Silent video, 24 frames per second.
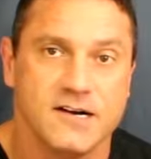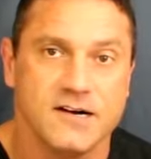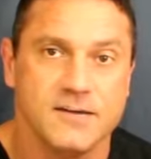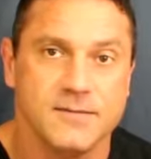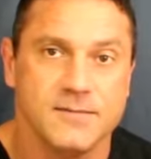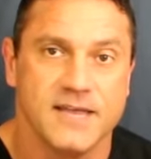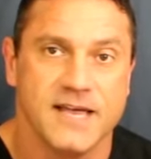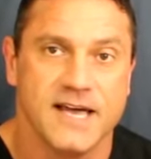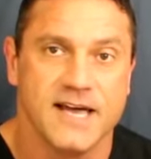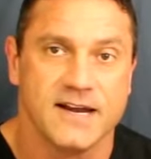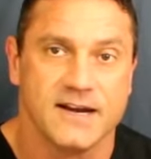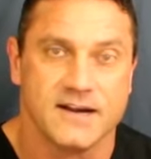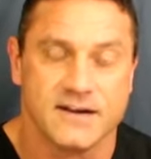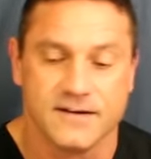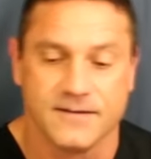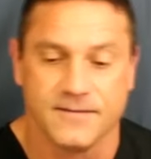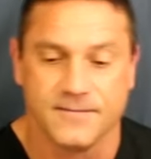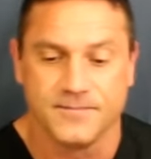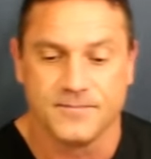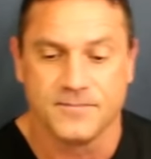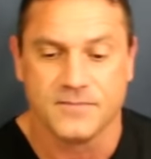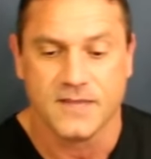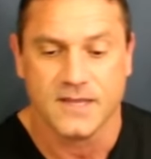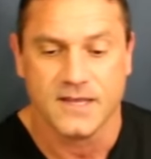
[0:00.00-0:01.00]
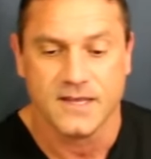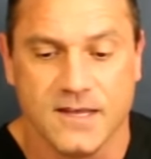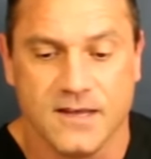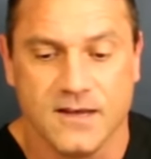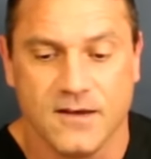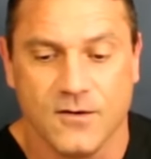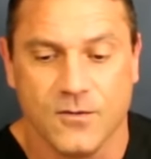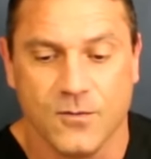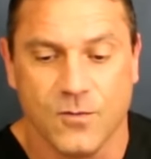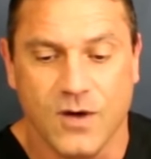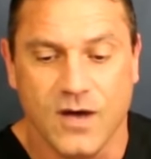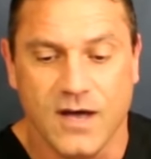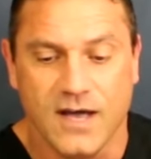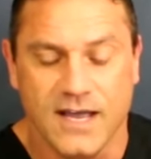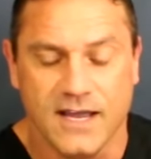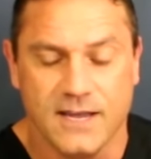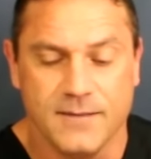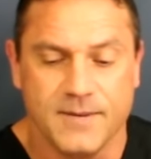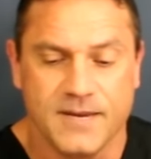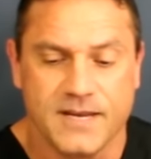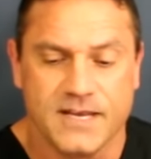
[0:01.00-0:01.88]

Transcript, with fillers: gallbladder. Why?